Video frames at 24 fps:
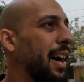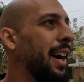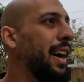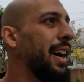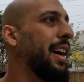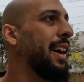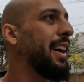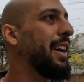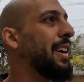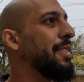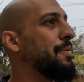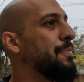
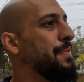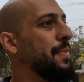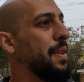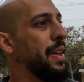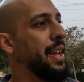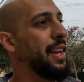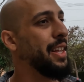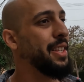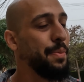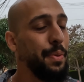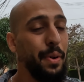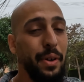
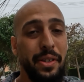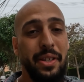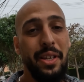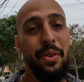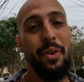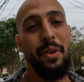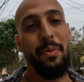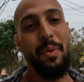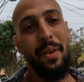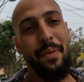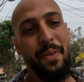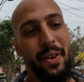And it's personally
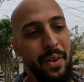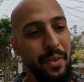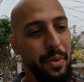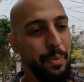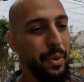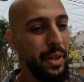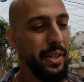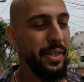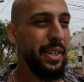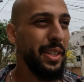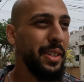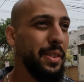one of my
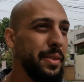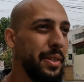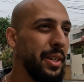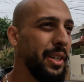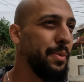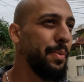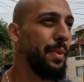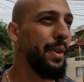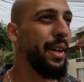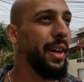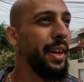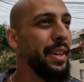favorite places
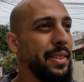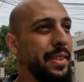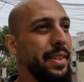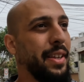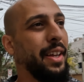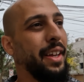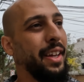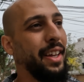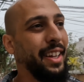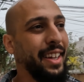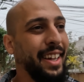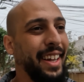just because
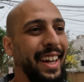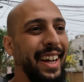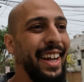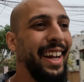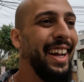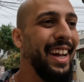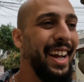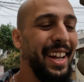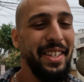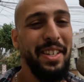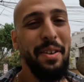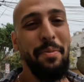
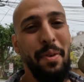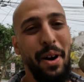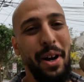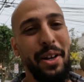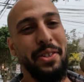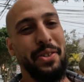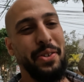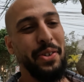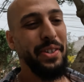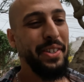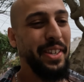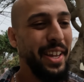it's a
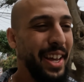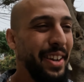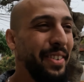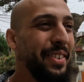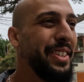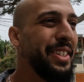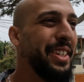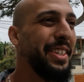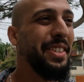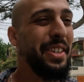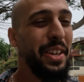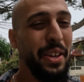monster
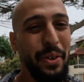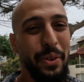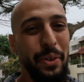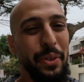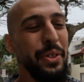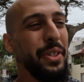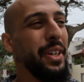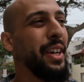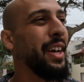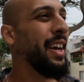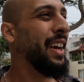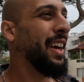sandwich, it's
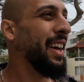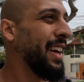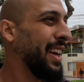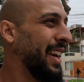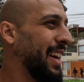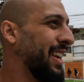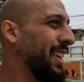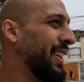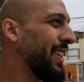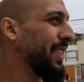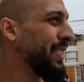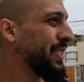huge.
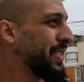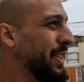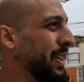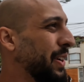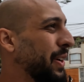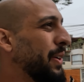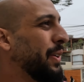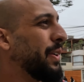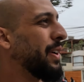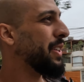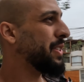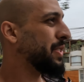And
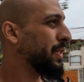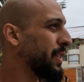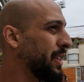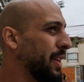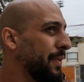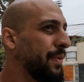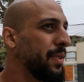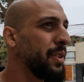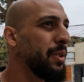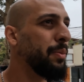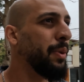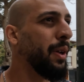also, it's only
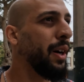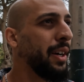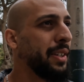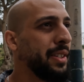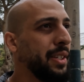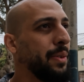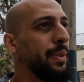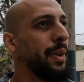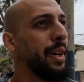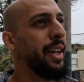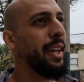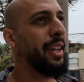a few
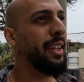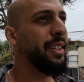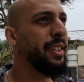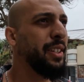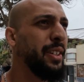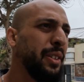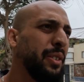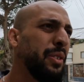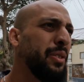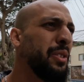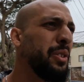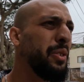blocks away,
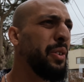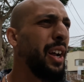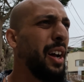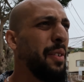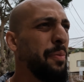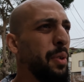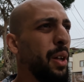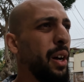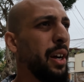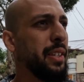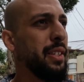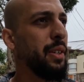two and a
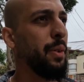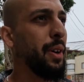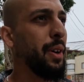half blocks